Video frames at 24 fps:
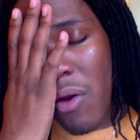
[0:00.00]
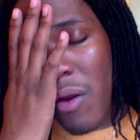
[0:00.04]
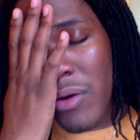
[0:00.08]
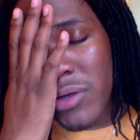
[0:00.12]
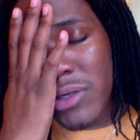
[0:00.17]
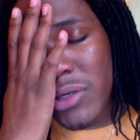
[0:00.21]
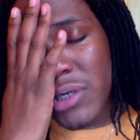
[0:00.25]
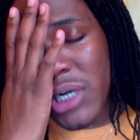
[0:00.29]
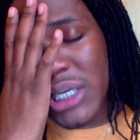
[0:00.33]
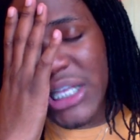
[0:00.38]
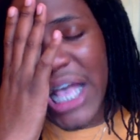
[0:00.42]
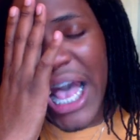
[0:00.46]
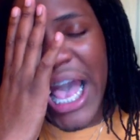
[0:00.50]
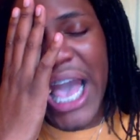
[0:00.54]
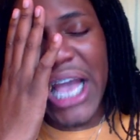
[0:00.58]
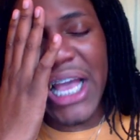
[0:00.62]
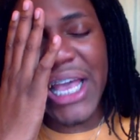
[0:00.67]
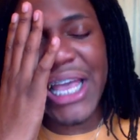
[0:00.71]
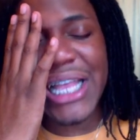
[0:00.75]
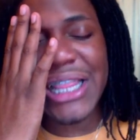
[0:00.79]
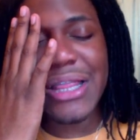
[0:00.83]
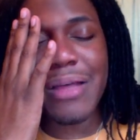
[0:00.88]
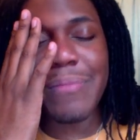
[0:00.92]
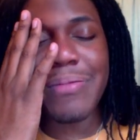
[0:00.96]
Because I had
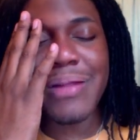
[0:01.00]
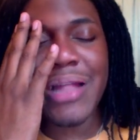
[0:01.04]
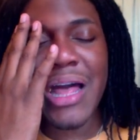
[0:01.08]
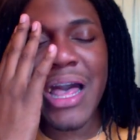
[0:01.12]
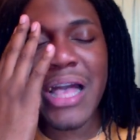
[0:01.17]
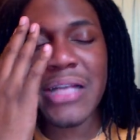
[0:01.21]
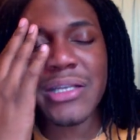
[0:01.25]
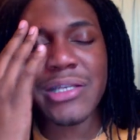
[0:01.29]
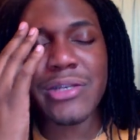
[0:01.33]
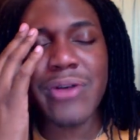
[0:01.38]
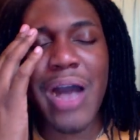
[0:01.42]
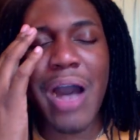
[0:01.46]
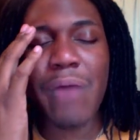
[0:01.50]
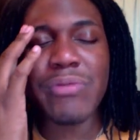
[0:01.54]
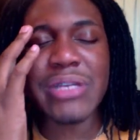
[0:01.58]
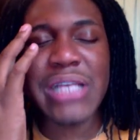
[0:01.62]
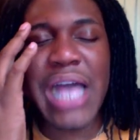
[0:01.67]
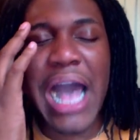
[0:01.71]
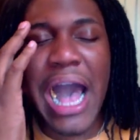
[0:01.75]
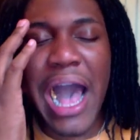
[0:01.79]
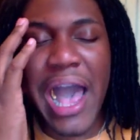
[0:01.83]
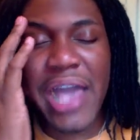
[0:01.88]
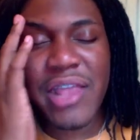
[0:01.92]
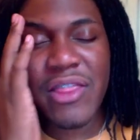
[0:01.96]
hit the blunt, so I was
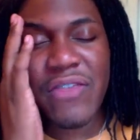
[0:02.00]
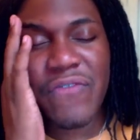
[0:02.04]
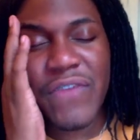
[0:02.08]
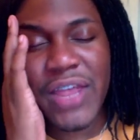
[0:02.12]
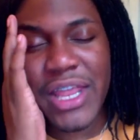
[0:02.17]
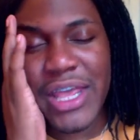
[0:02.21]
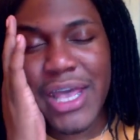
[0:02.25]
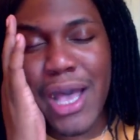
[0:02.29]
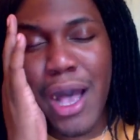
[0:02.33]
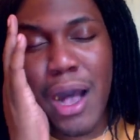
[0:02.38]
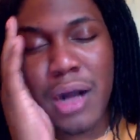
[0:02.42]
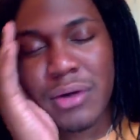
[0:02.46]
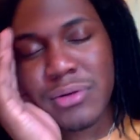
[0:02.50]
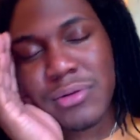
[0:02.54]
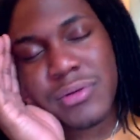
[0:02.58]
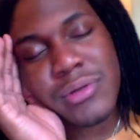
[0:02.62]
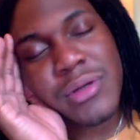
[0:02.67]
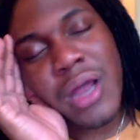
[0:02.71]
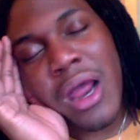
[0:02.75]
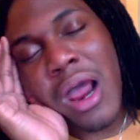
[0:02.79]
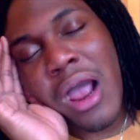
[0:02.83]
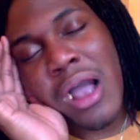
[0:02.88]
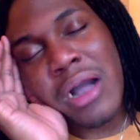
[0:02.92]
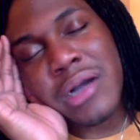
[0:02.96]
high in the video.
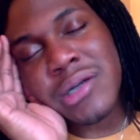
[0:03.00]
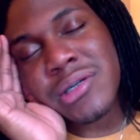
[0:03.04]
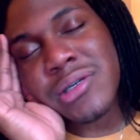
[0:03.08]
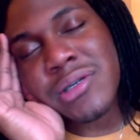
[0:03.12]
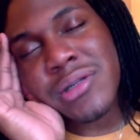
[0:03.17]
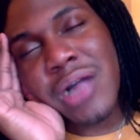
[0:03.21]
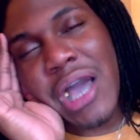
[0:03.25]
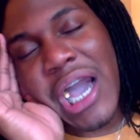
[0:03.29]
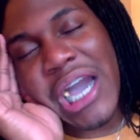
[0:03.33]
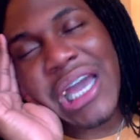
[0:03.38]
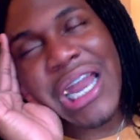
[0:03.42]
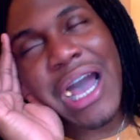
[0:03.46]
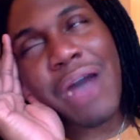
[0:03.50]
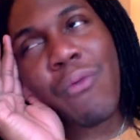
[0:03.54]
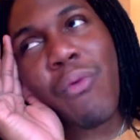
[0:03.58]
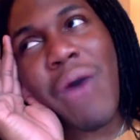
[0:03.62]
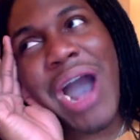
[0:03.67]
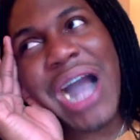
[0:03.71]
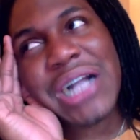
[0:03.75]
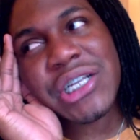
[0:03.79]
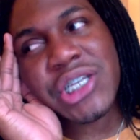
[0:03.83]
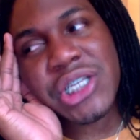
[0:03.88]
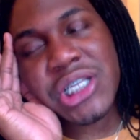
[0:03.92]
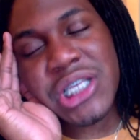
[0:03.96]
And I
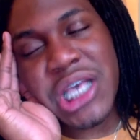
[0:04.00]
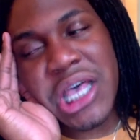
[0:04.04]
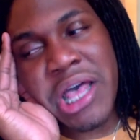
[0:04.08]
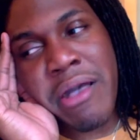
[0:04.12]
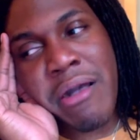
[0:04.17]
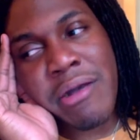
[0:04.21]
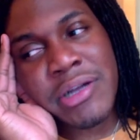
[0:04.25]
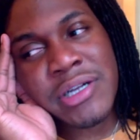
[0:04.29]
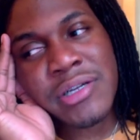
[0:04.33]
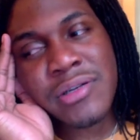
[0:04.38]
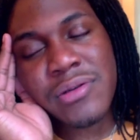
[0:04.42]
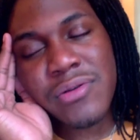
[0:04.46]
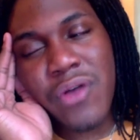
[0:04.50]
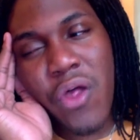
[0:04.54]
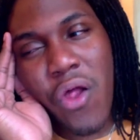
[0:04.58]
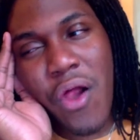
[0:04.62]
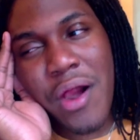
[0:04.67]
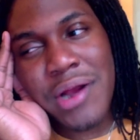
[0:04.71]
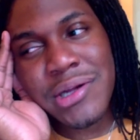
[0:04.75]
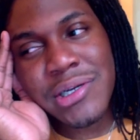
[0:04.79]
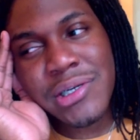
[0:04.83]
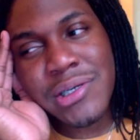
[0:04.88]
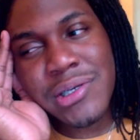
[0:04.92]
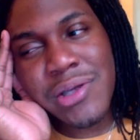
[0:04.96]
watched it.
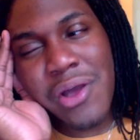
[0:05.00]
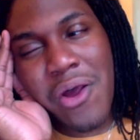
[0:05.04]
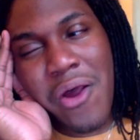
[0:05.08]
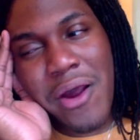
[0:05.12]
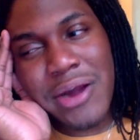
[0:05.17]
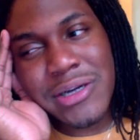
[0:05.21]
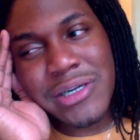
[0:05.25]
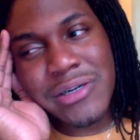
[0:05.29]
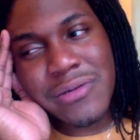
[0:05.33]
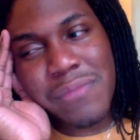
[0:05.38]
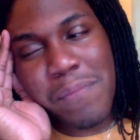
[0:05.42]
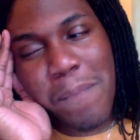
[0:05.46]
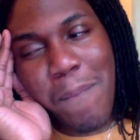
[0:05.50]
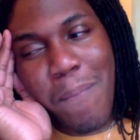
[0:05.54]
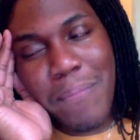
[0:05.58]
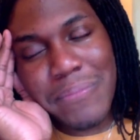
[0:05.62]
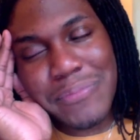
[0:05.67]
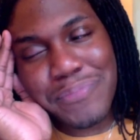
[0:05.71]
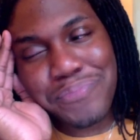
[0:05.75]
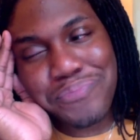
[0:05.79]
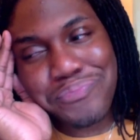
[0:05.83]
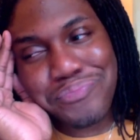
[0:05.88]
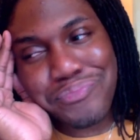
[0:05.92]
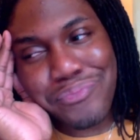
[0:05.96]

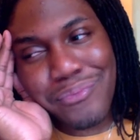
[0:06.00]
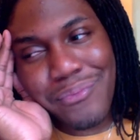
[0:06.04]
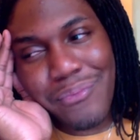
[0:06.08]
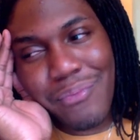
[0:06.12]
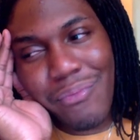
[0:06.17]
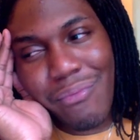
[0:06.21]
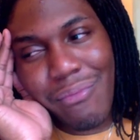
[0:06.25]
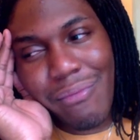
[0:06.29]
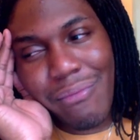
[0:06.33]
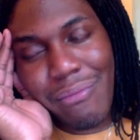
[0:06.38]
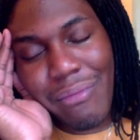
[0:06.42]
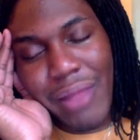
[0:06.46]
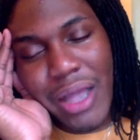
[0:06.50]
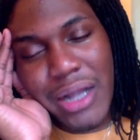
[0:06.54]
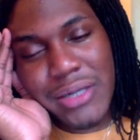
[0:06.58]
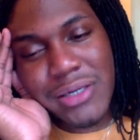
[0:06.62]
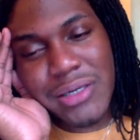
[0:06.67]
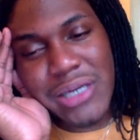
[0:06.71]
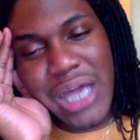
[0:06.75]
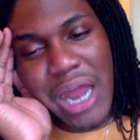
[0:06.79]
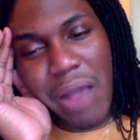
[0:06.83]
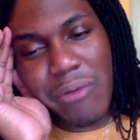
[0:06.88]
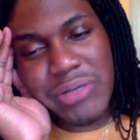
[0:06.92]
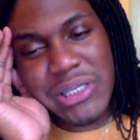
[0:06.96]

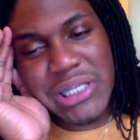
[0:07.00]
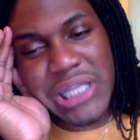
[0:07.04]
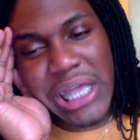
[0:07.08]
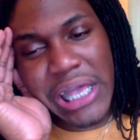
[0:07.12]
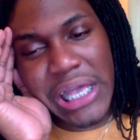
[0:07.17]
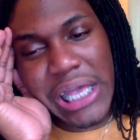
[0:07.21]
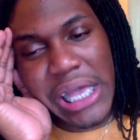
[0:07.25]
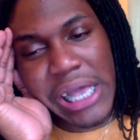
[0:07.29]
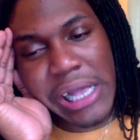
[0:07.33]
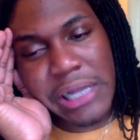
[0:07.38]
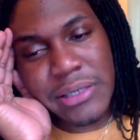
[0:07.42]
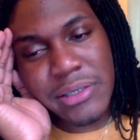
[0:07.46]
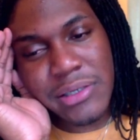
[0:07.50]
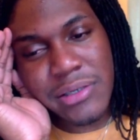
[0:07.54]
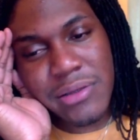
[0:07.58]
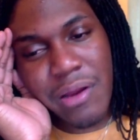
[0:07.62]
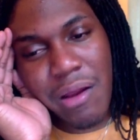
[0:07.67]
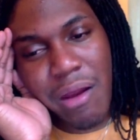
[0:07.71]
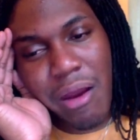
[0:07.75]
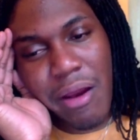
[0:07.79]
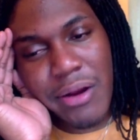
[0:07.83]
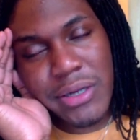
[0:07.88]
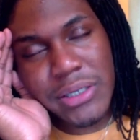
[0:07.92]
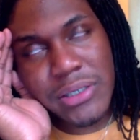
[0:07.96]
And I was thinking,
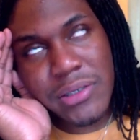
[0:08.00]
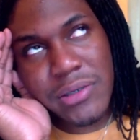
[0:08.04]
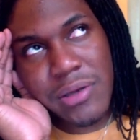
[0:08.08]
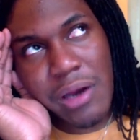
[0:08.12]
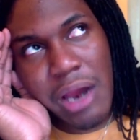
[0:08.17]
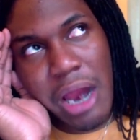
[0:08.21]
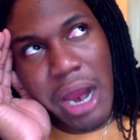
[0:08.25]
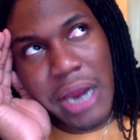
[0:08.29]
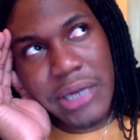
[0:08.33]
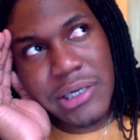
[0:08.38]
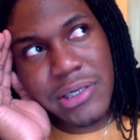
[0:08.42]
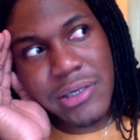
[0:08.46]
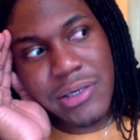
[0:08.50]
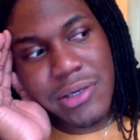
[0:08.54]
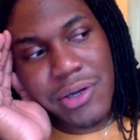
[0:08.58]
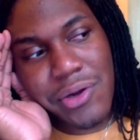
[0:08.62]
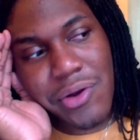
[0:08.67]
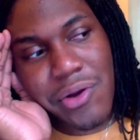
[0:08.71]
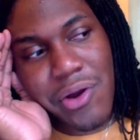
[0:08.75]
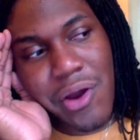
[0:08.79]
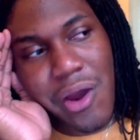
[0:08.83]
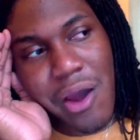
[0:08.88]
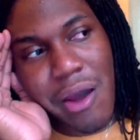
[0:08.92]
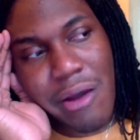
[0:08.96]

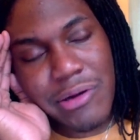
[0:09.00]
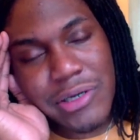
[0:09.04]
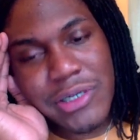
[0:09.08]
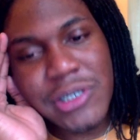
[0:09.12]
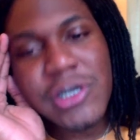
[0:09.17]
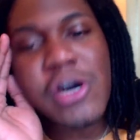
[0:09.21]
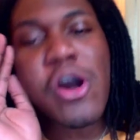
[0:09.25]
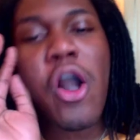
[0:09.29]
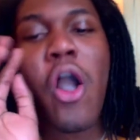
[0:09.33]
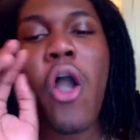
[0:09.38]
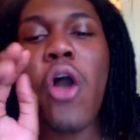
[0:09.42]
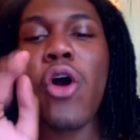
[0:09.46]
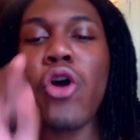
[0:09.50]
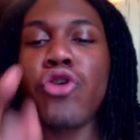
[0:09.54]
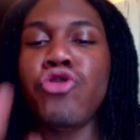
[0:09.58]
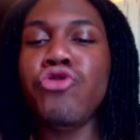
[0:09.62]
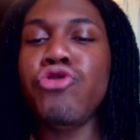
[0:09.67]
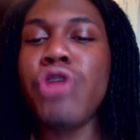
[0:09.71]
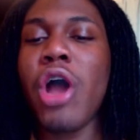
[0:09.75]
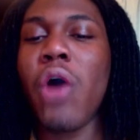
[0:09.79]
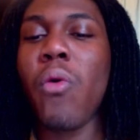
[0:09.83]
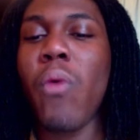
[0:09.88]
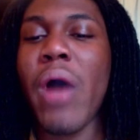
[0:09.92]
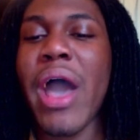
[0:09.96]
girl. Oh, you
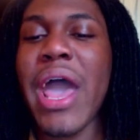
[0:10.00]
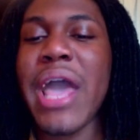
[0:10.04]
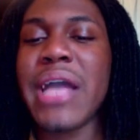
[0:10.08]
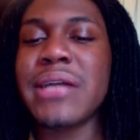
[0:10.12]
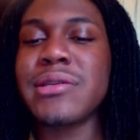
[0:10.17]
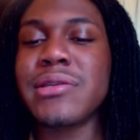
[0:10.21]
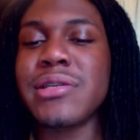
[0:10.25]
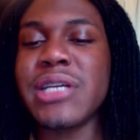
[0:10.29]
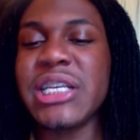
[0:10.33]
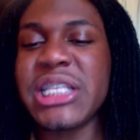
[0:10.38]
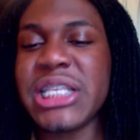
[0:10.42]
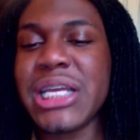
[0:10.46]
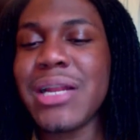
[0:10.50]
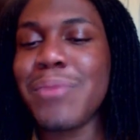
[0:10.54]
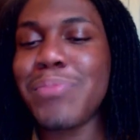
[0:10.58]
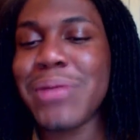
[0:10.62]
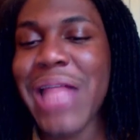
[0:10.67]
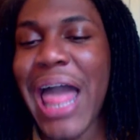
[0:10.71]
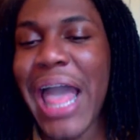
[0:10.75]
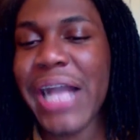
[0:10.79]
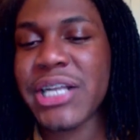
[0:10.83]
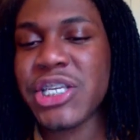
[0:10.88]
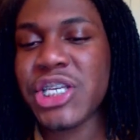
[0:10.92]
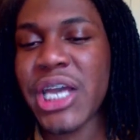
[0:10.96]
know what? Is it a
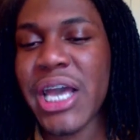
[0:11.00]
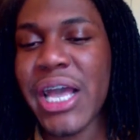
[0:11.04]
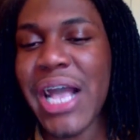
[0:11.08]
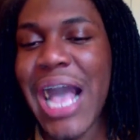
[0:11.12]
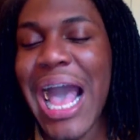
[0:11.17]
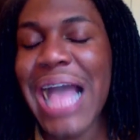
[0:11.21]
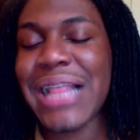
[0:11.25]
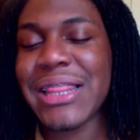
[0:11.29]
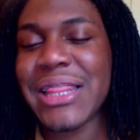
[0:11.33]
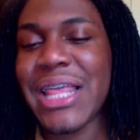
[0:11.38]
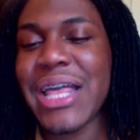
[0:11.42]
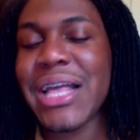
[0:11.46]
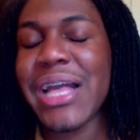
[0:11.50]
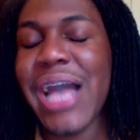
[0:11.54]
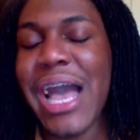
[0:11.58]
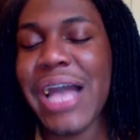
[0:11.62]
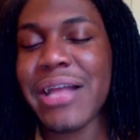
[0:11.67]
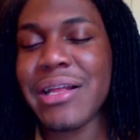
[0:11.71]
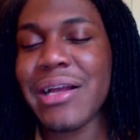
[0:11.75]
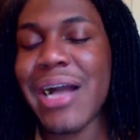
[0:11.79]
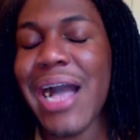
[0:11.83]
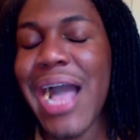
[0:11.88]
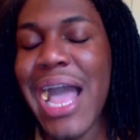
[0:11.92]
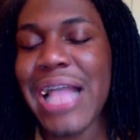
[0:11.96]
black chick? I think
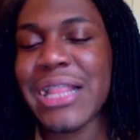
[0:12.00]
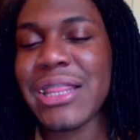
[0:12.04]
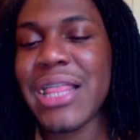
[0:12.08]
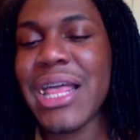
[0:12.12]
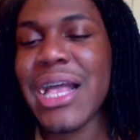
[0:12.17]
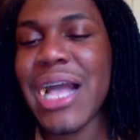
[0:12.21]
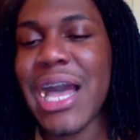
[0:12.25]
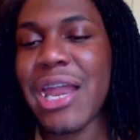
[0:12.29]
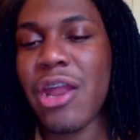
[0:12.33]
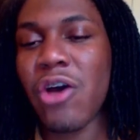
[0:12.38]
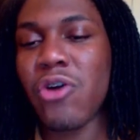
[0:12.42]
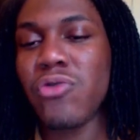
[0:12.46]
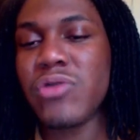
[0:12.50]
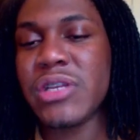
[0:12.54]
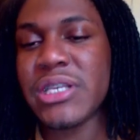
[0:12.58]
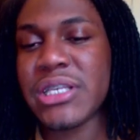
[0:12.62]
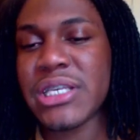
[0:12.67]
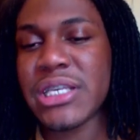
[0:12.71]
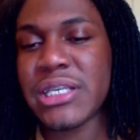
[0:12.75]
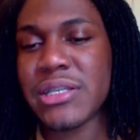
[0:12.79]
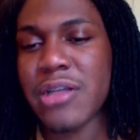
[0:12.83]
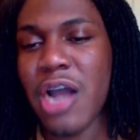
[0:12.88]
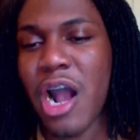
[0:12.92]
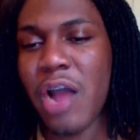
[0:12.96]
I know who this
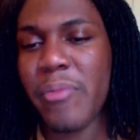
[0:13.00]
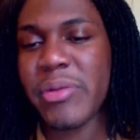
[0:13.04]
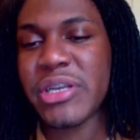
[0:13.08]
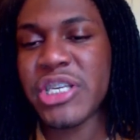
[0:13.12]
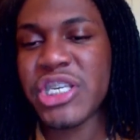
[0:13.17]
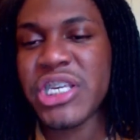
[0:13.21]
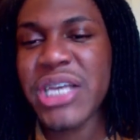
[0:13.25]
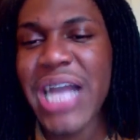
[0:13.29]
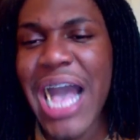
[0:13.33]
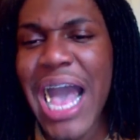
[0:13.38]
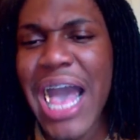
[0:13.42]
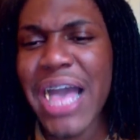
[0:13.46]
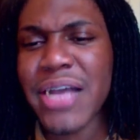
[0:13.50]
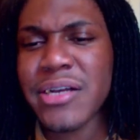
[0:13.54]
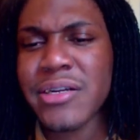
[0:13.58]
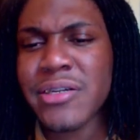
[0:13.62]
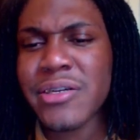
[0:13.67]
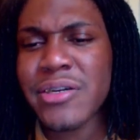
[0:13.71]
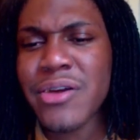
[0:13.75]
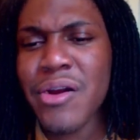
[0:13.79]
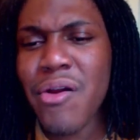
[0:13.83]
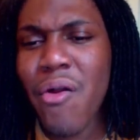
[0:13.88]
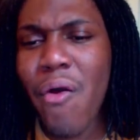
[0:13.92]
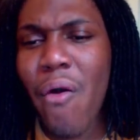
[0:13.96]
is, Darby. She got...
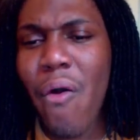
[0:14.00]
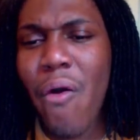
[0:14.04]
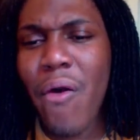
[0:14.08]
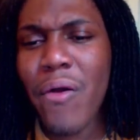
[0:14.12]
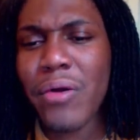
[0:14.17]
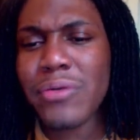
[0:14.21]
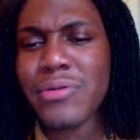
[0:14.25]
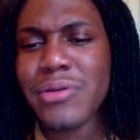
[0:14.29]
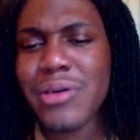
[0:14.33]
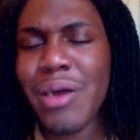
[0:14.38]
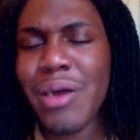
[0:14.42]
I